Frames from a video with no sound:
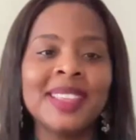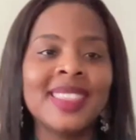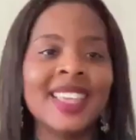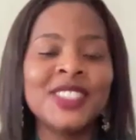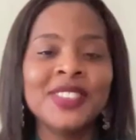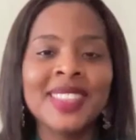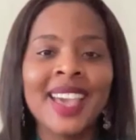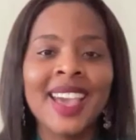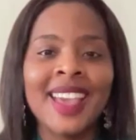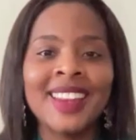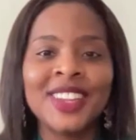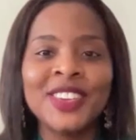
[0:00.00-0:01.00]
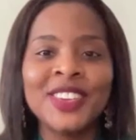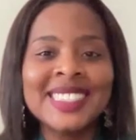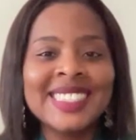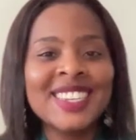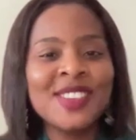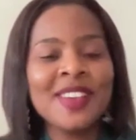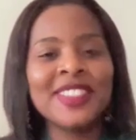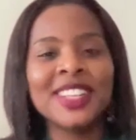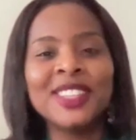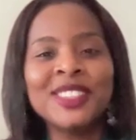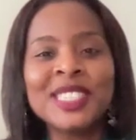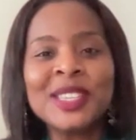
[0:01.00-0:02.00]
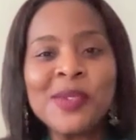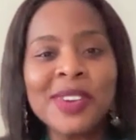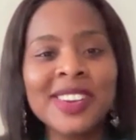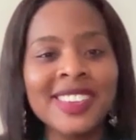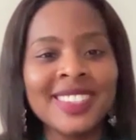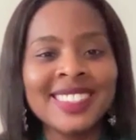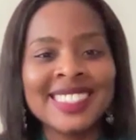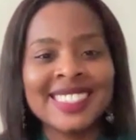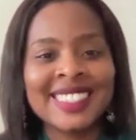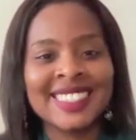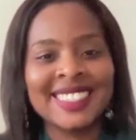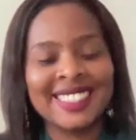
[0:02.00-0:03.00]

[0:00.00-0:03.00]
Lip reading: Thanks for that. And Kristen, you have the closing words.